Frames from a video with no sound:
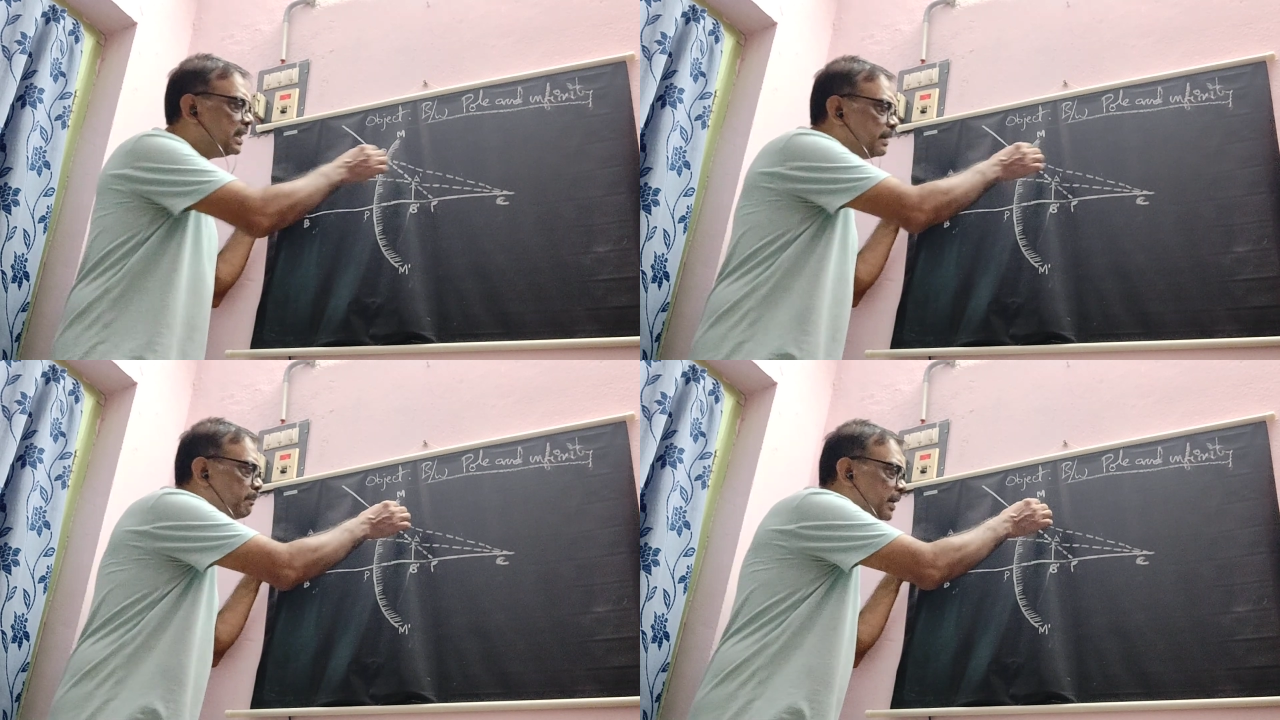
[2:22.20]

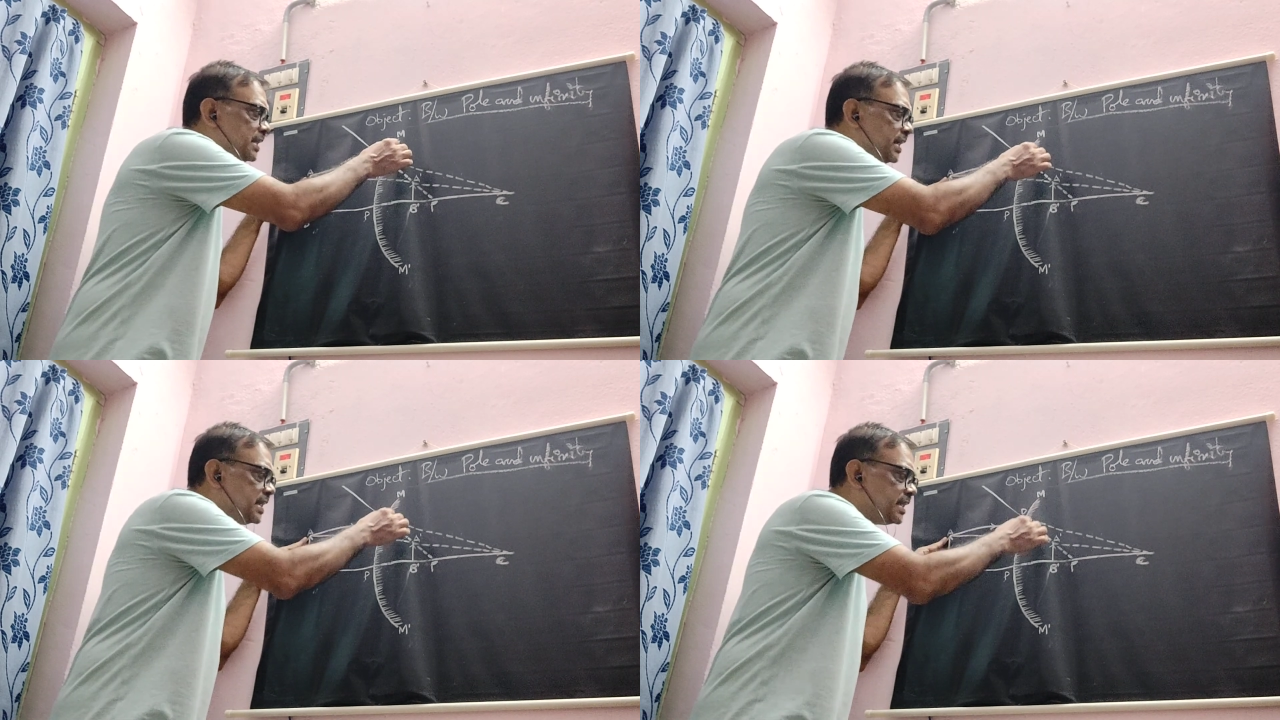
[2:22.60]
The
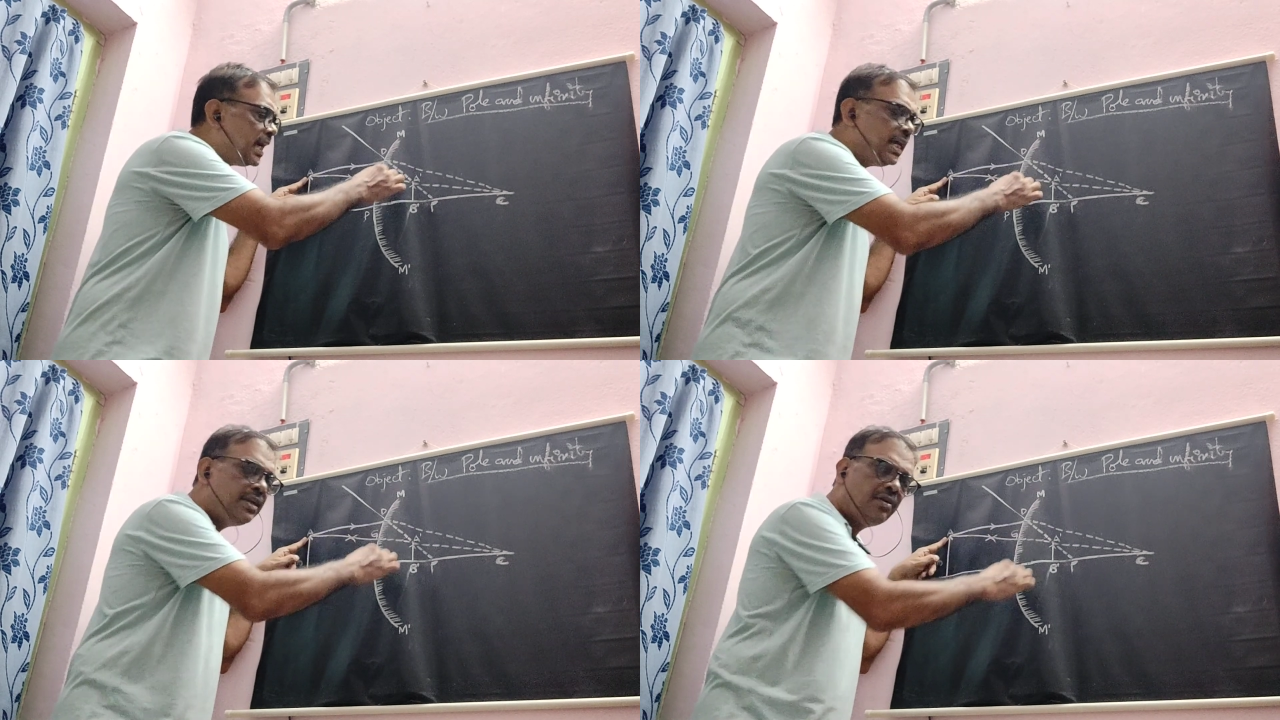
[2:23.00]
bulging
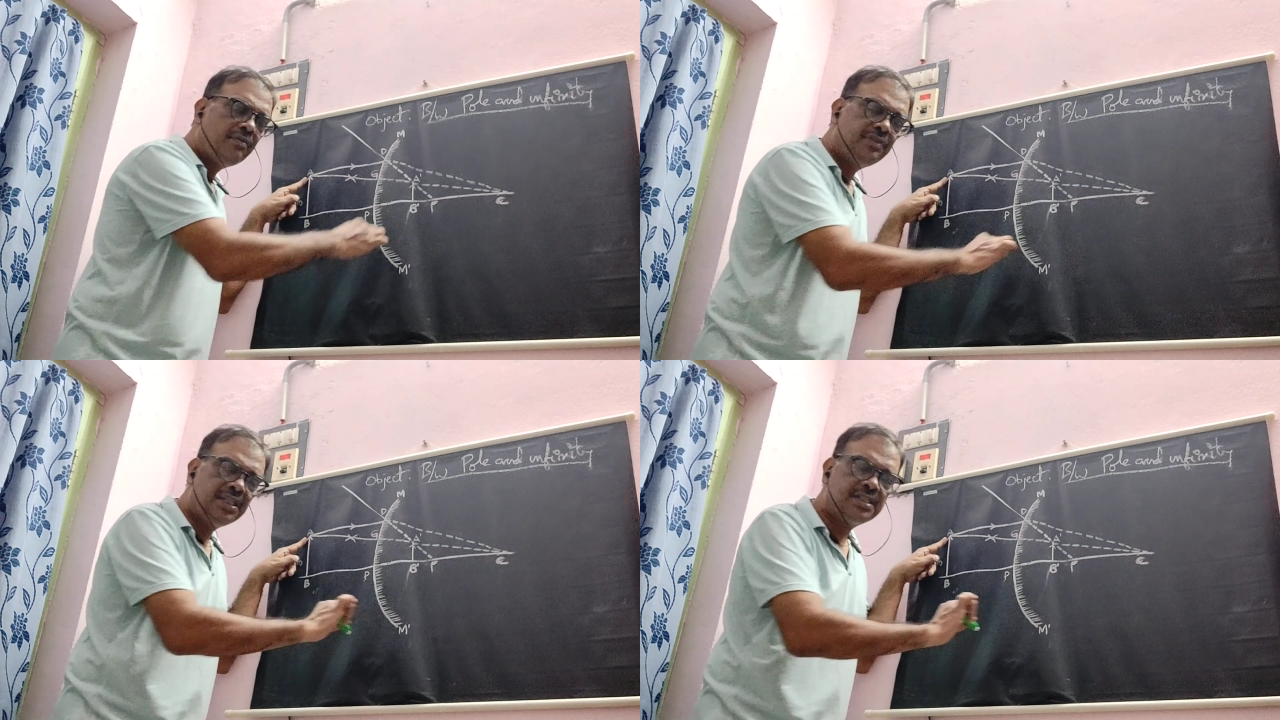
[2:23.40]
side
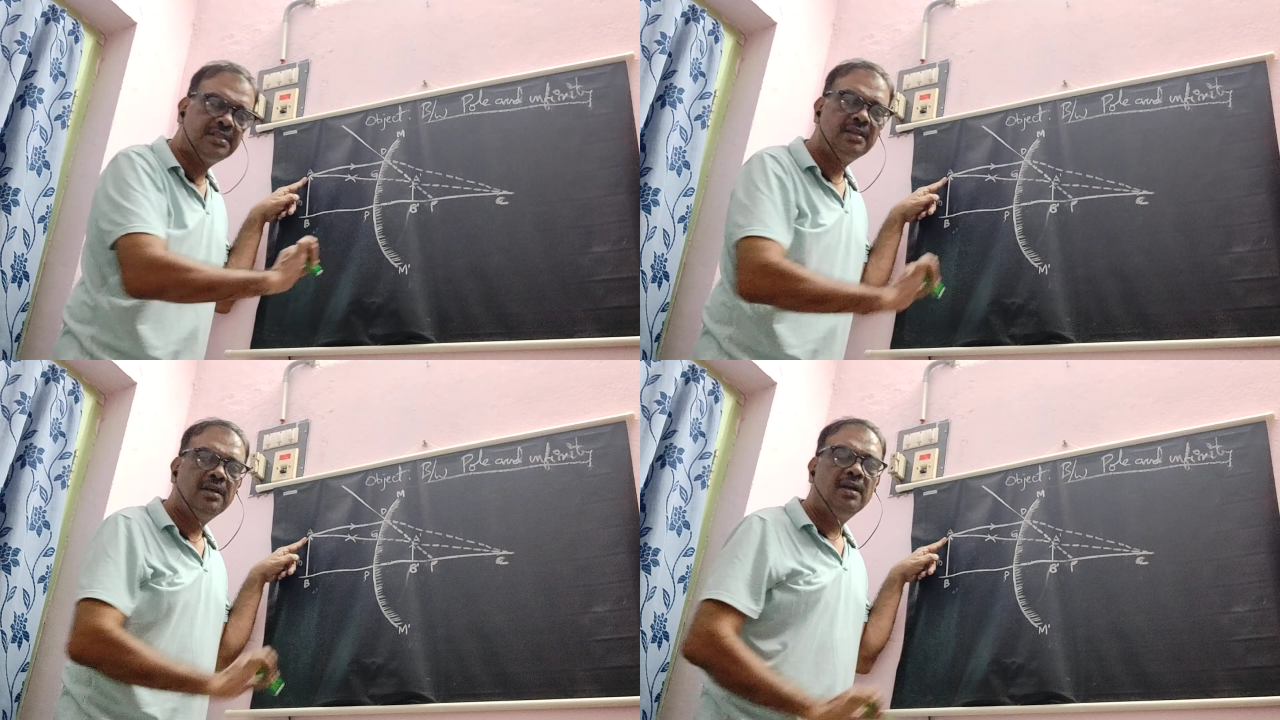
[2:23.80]
of
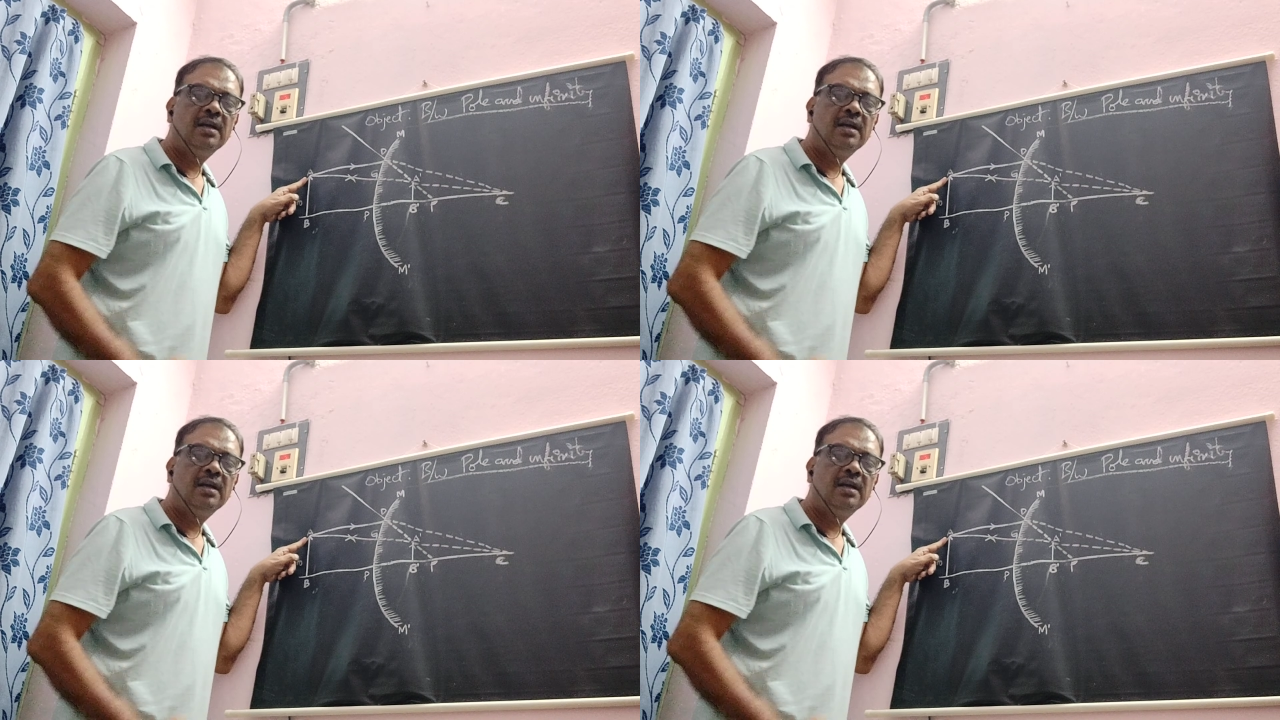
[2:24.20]
this